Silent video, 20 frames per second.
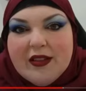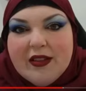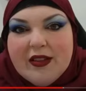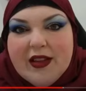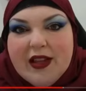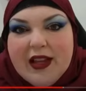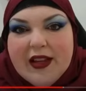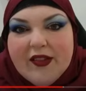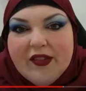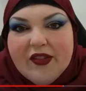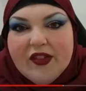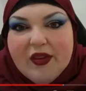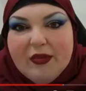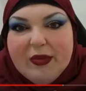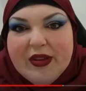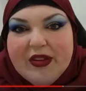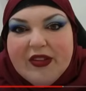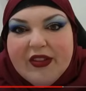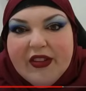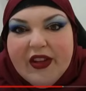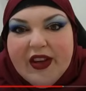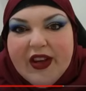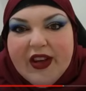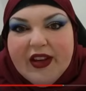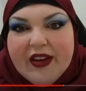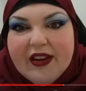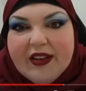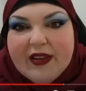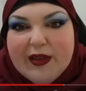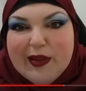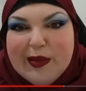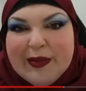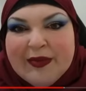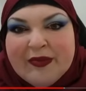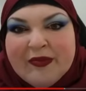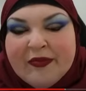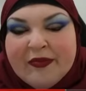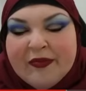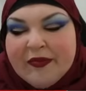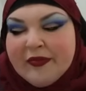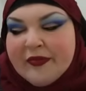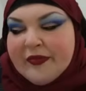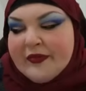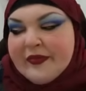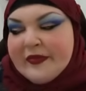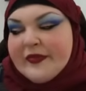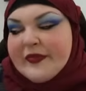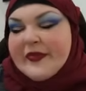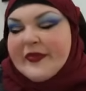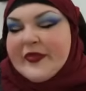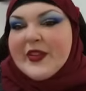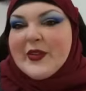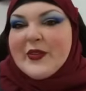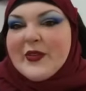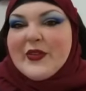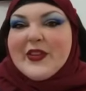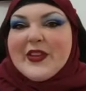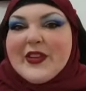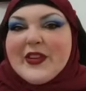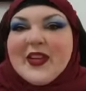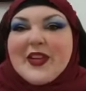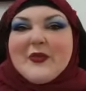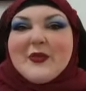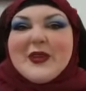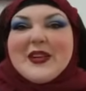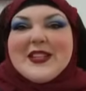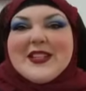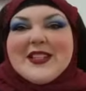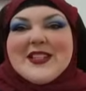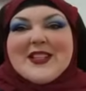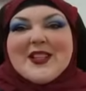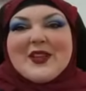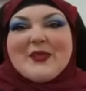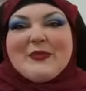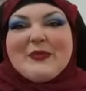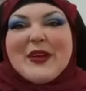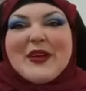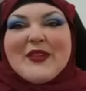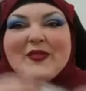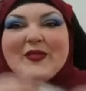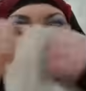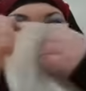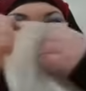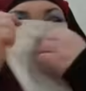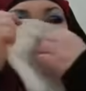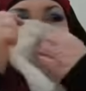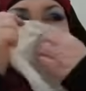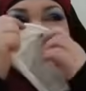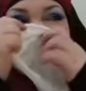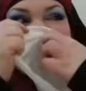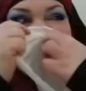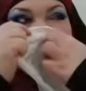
Thanks, Herbies, a lot. You look like you want to steal my voice.